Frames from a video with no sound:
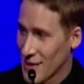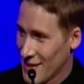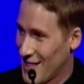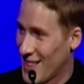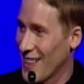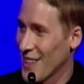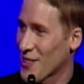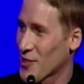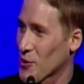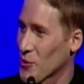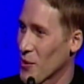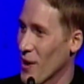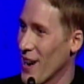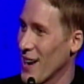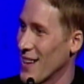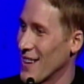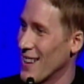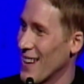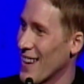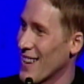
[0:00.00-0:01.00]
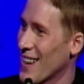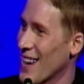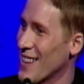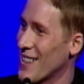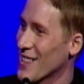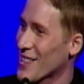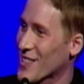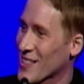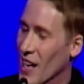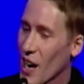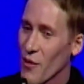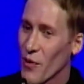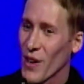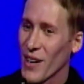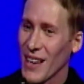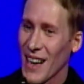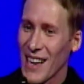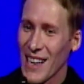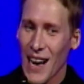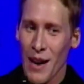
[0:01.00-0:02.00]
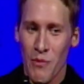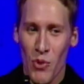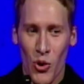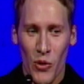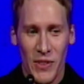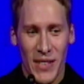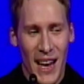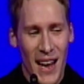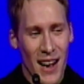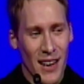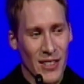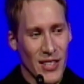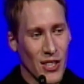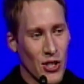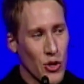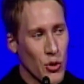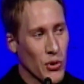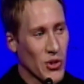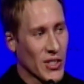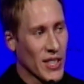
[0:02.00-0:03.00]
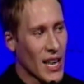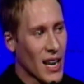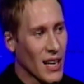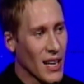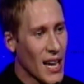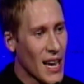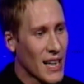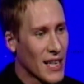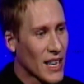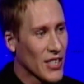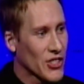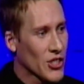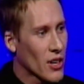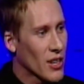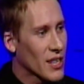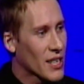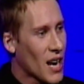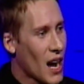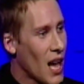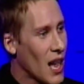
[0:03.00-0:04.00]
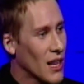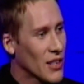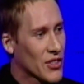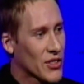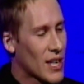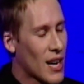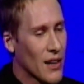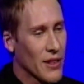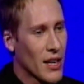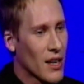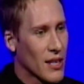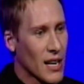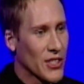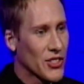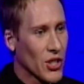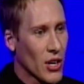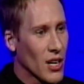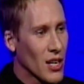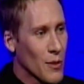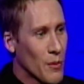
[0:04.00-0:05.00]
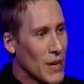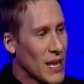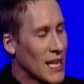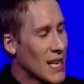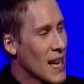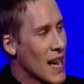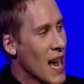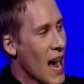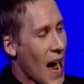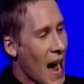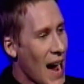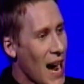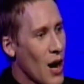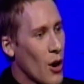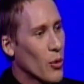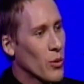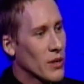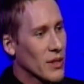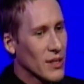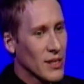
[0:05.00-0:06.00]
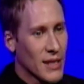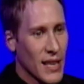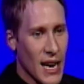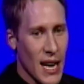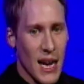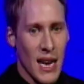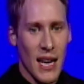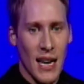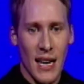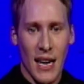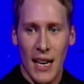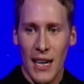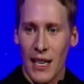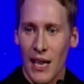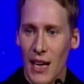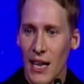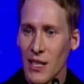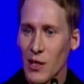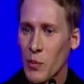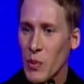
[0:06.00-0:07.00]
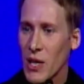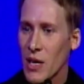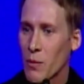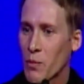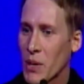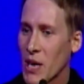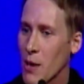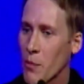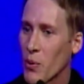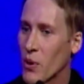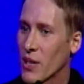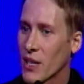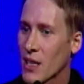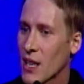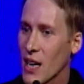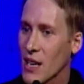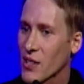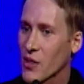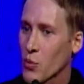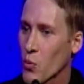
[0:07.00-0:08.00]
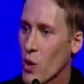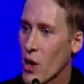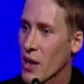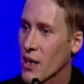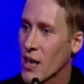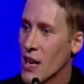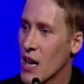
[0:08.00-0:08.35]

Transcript: That's right. And I discovered, and I moved down to UCLA, and I started college down there, and I started to meet out gay and lesbian people. And guess what?